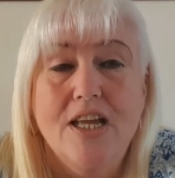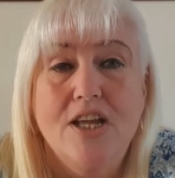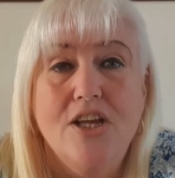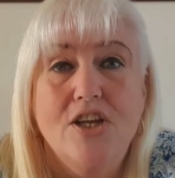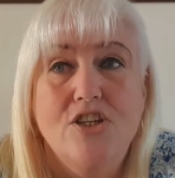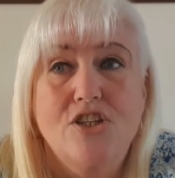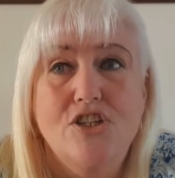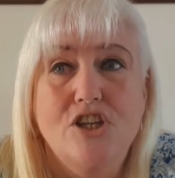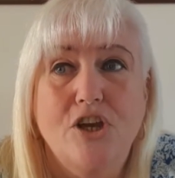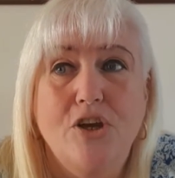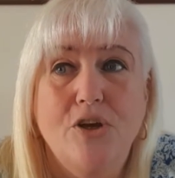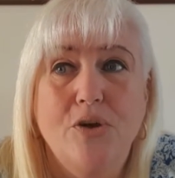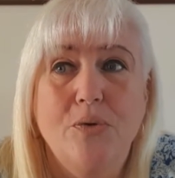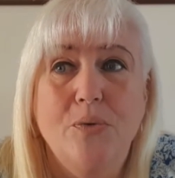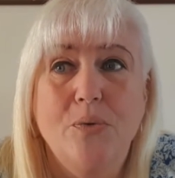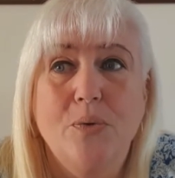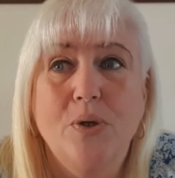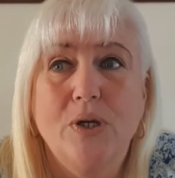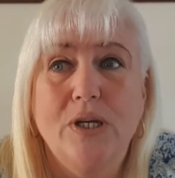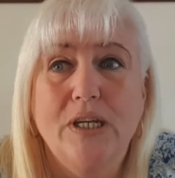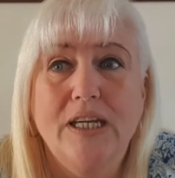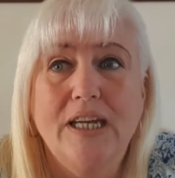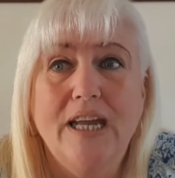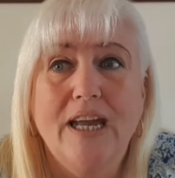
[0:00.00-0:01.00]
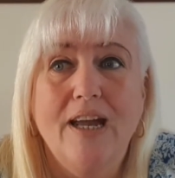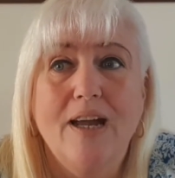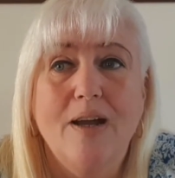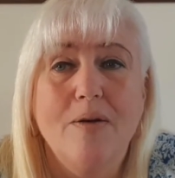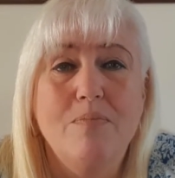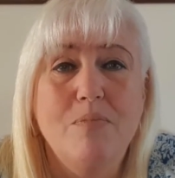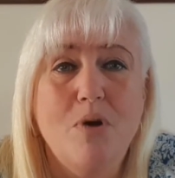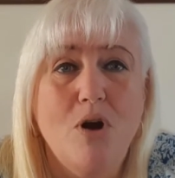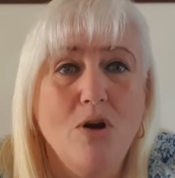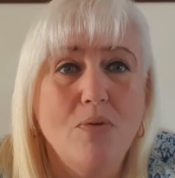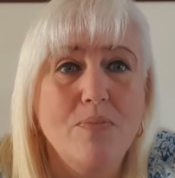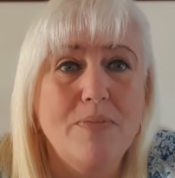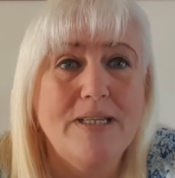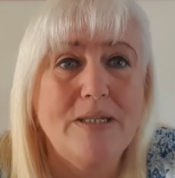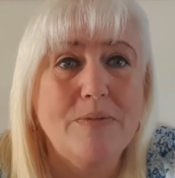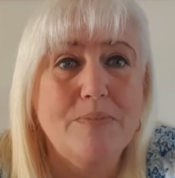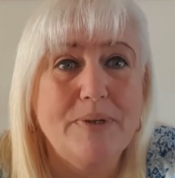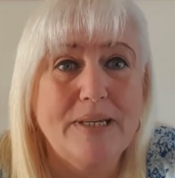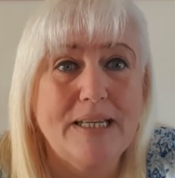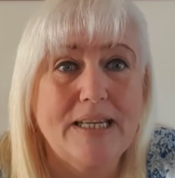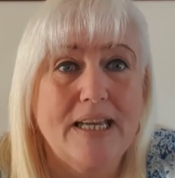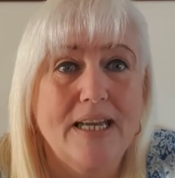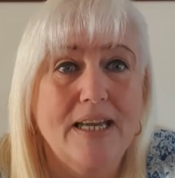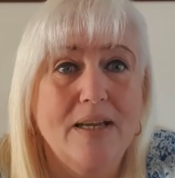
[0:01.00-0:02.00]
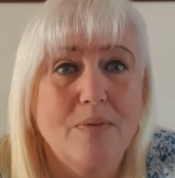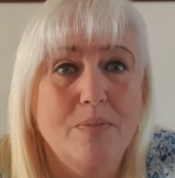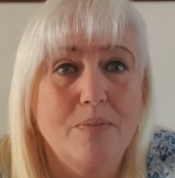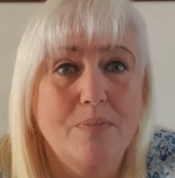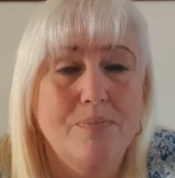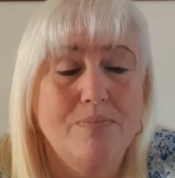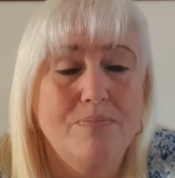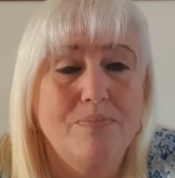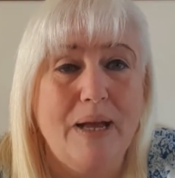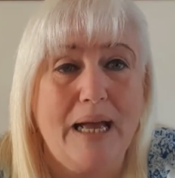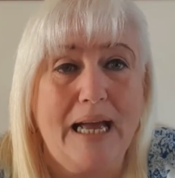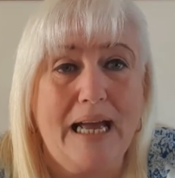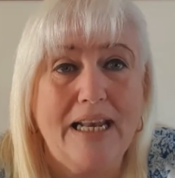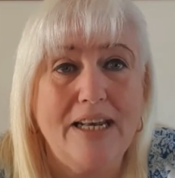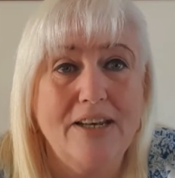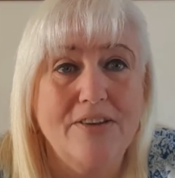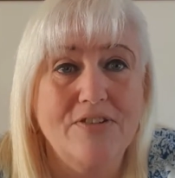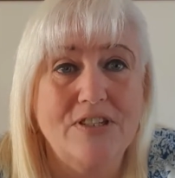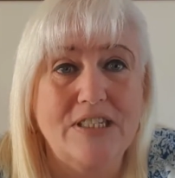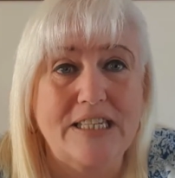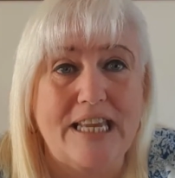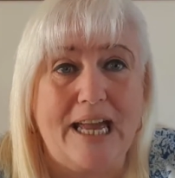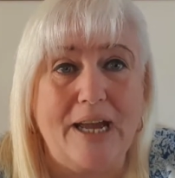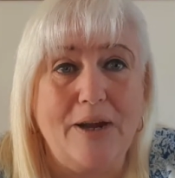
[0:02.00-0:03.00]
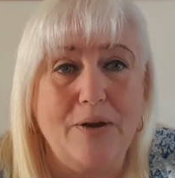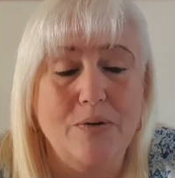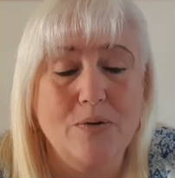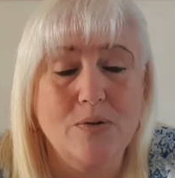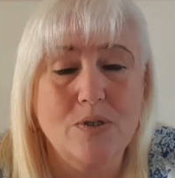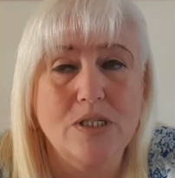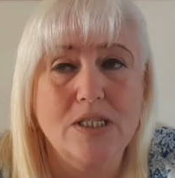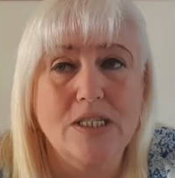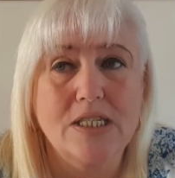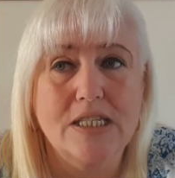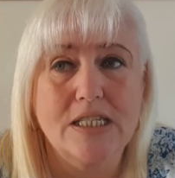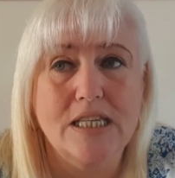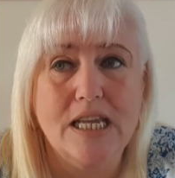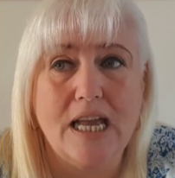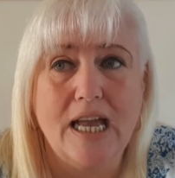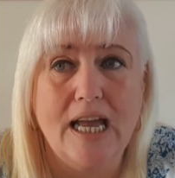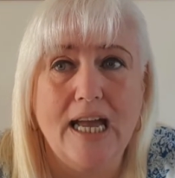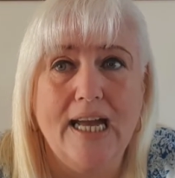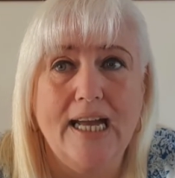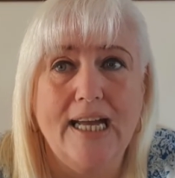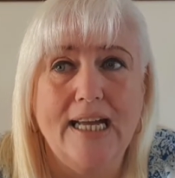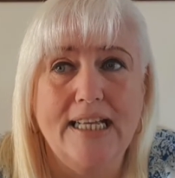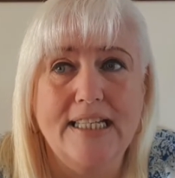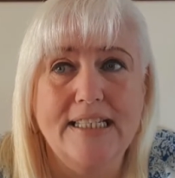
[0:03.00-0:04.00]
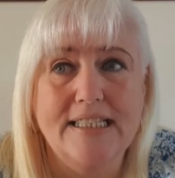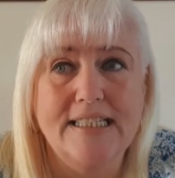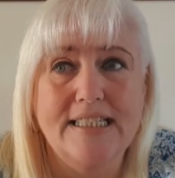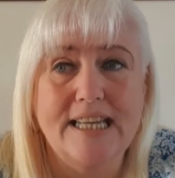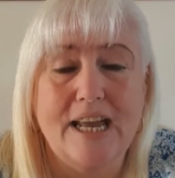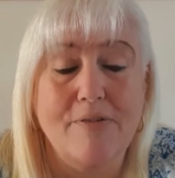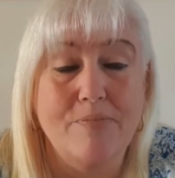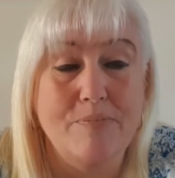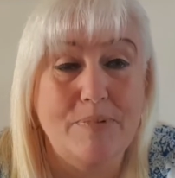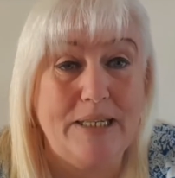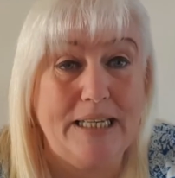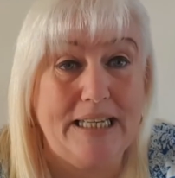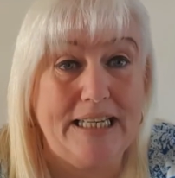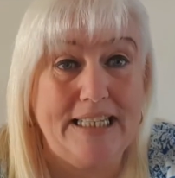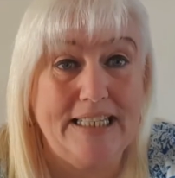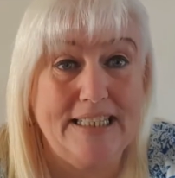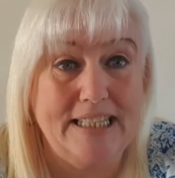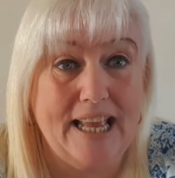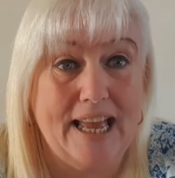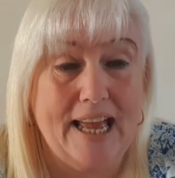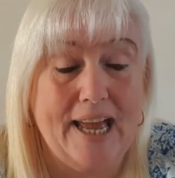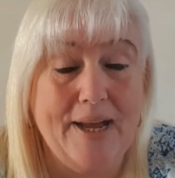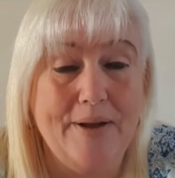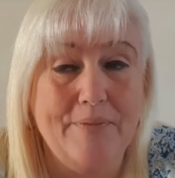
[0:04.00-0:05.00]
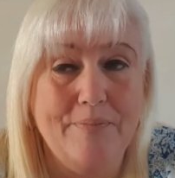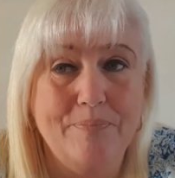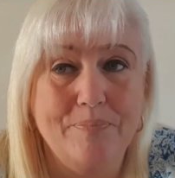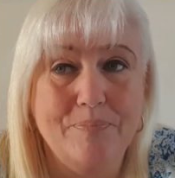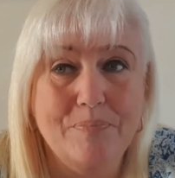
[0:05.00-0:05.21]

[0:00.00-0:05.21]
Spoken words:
So yeah, Mark made a big pan of scouse and I've been eating that.